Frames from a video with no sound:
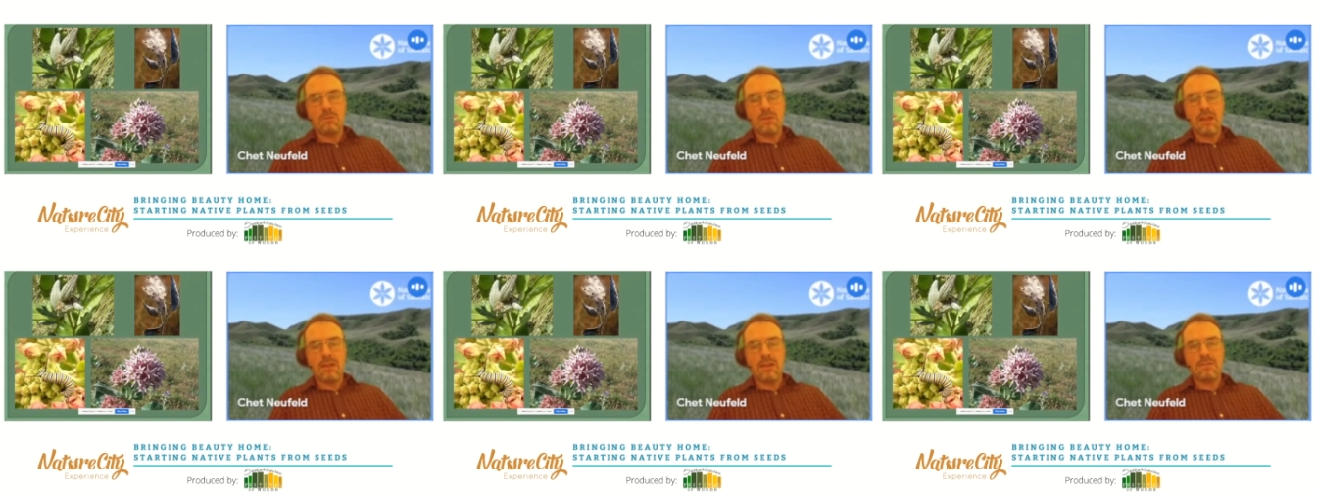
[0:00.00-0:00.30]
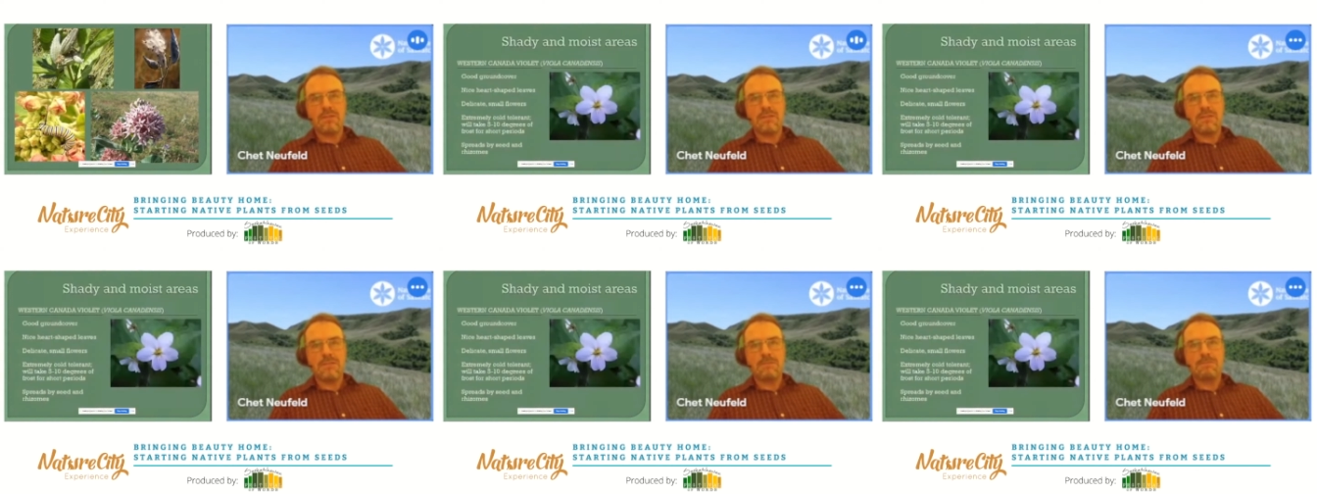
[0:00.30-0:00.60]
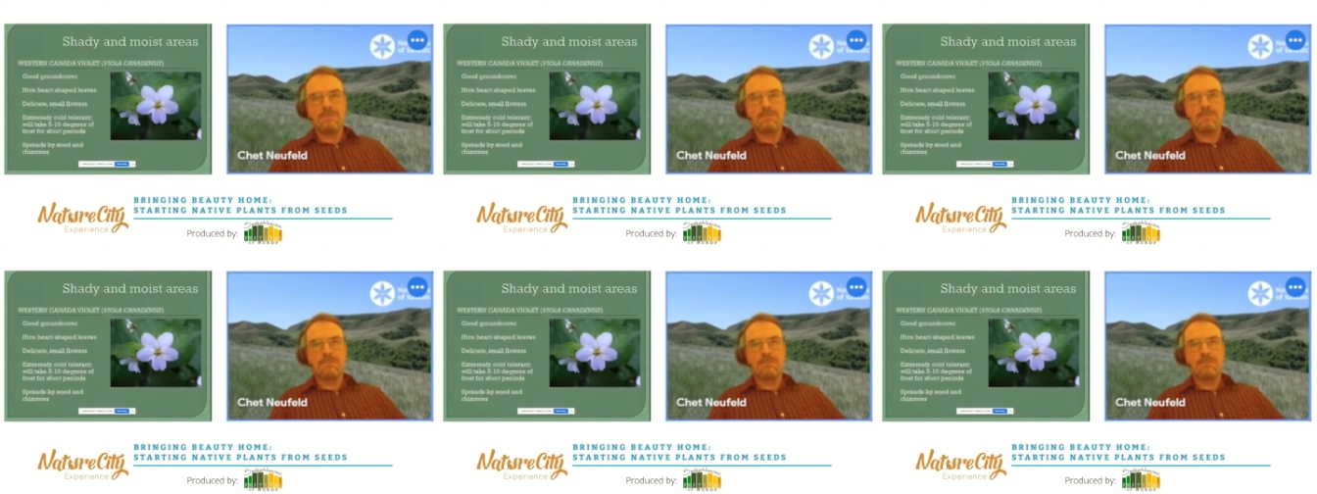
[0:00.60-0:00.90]
left.
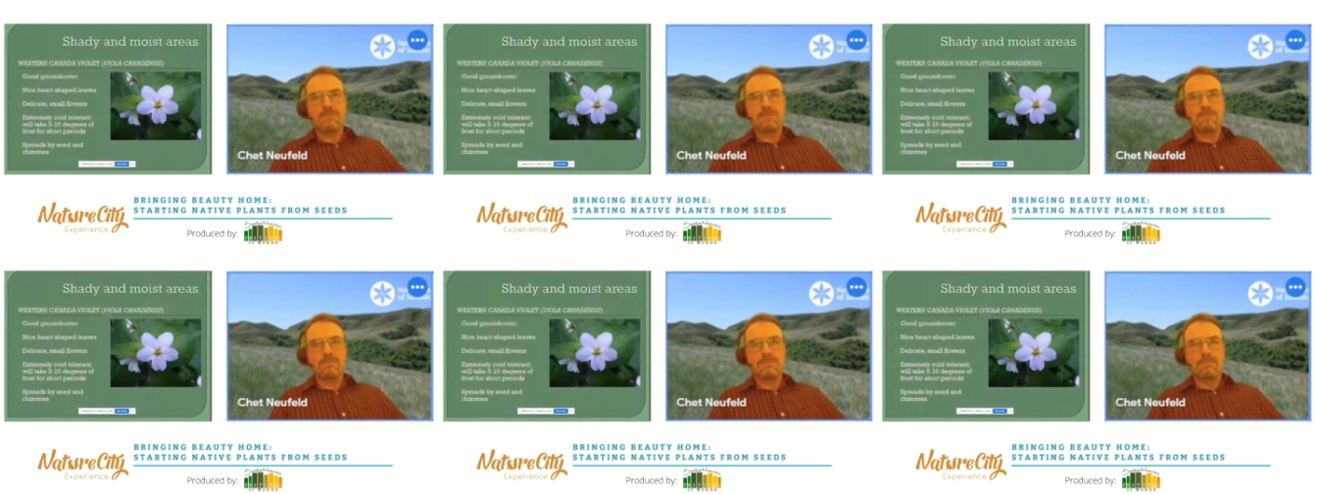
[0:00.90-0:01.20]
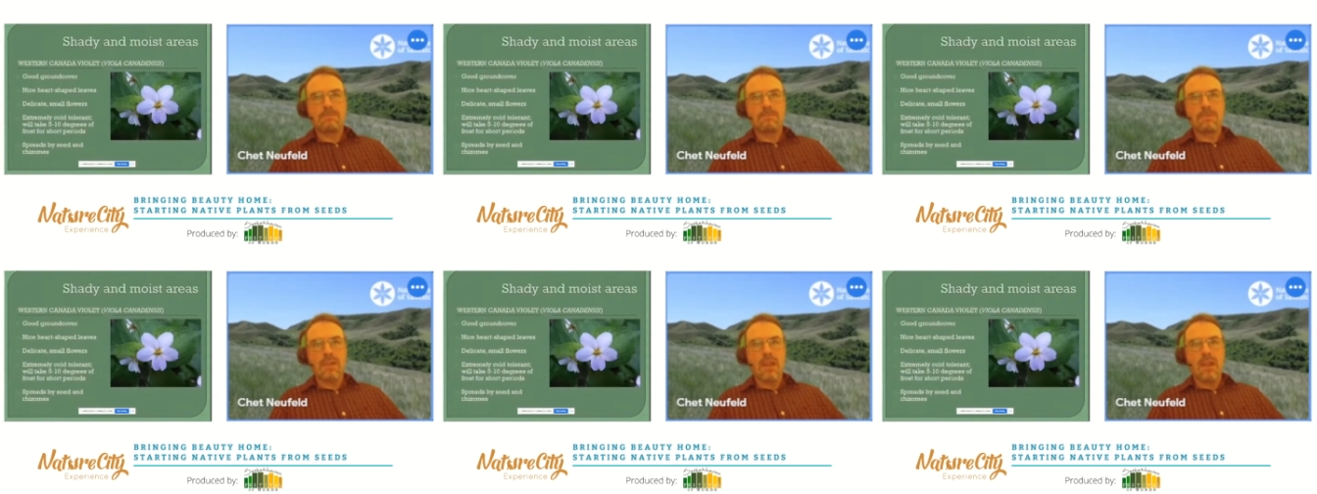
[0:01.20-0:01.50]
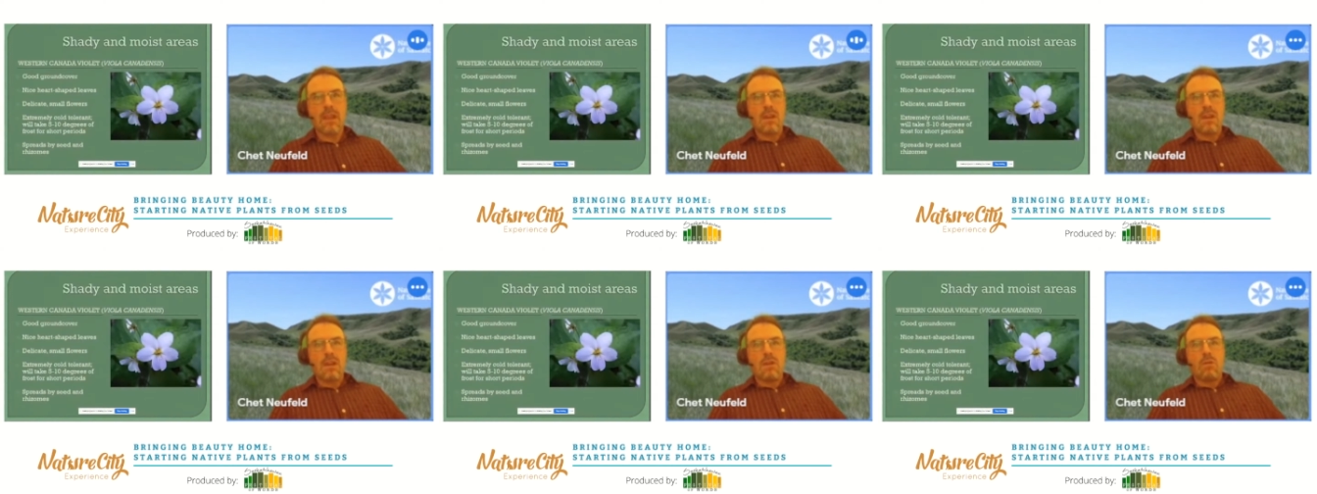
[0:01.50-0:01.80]

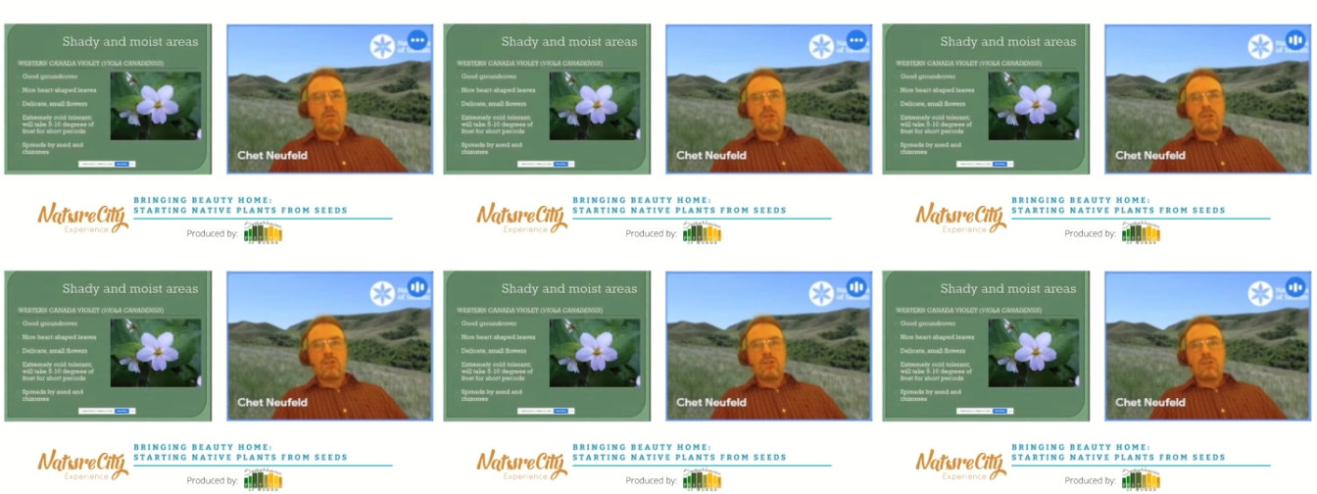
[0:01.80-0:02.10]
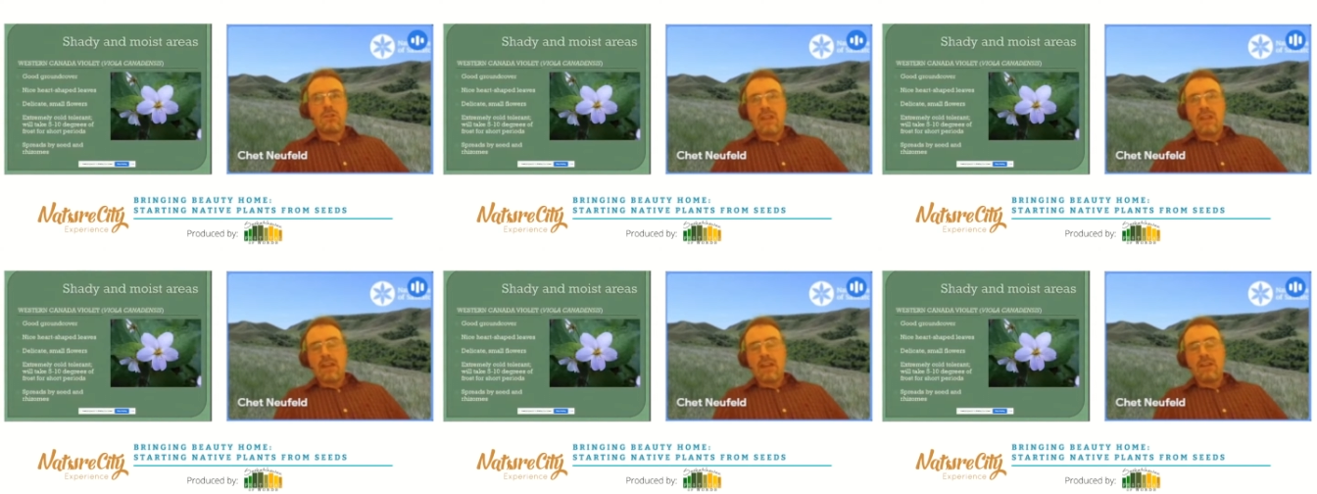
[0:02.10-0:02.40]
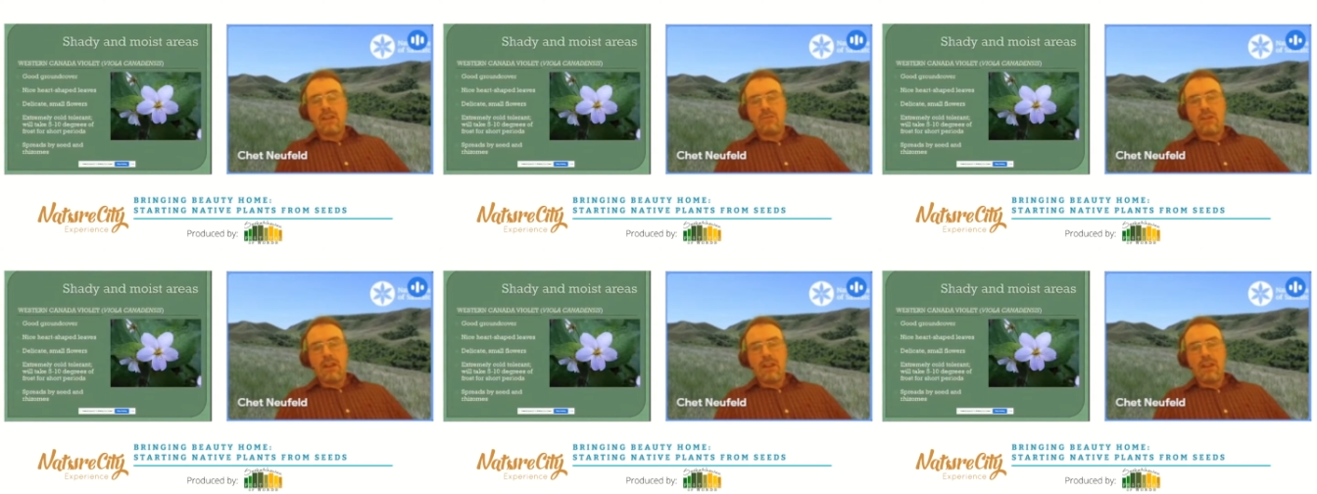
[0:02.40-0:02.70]
Western
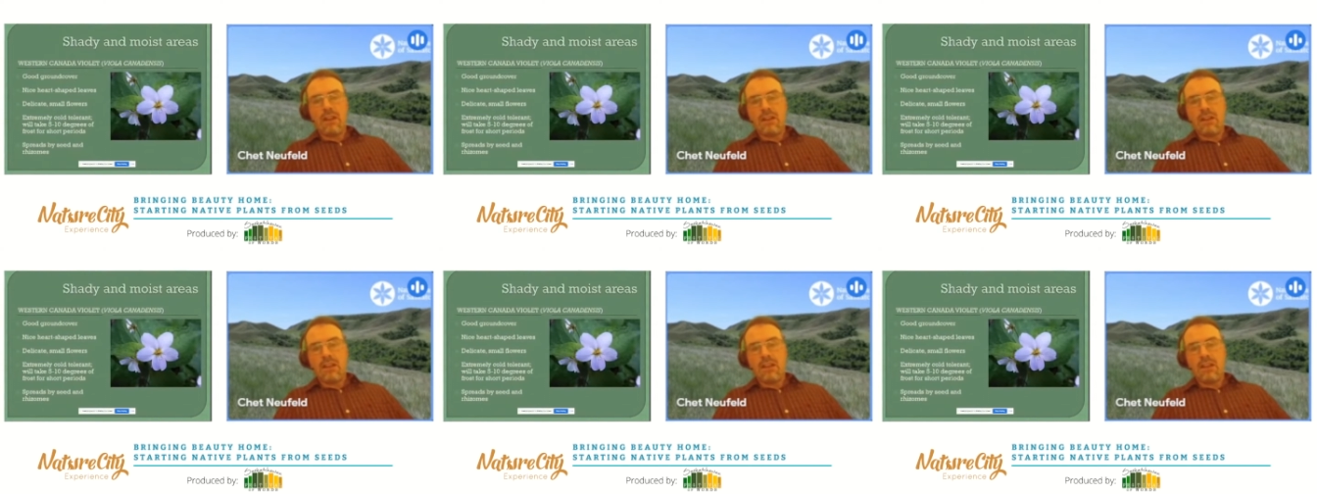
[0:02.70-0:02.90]
Canada violet